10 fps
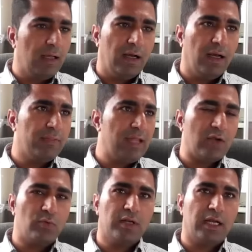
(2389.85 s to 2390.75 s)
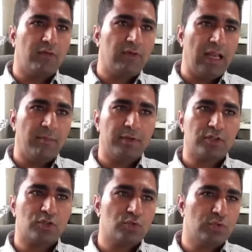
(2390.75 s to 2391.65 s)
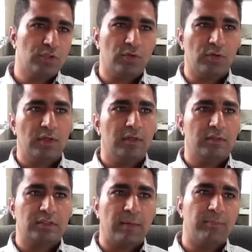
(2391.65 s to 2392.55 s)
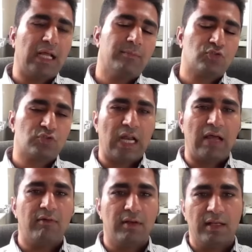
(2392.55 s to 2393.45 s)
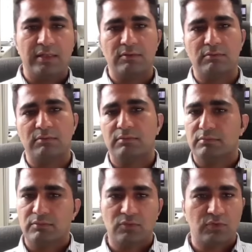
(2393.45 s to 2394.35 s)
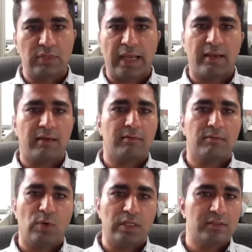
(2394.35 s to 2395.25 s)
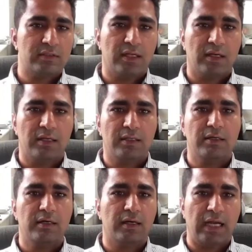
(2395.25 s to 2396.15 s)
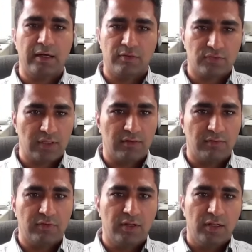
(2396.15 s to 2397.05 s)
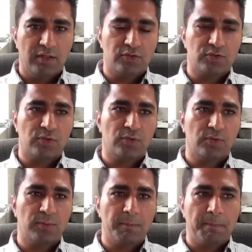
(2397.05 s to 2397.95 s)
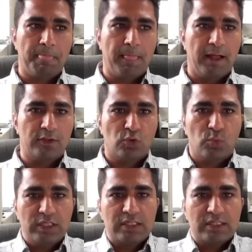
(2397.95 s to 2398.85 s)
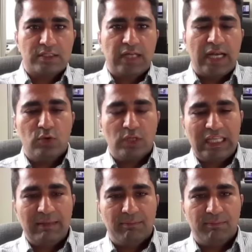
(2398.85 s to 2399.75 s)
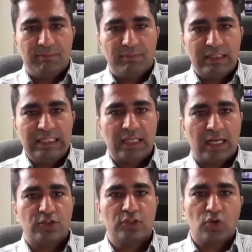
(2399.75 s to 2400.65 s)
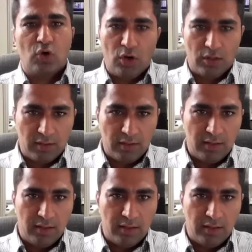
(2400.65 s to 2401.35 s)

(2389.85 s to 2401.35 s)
That will kind of help us to, you know, sometimes travel and check once in a year kind of stuff. So we're just trying to keep these connections on.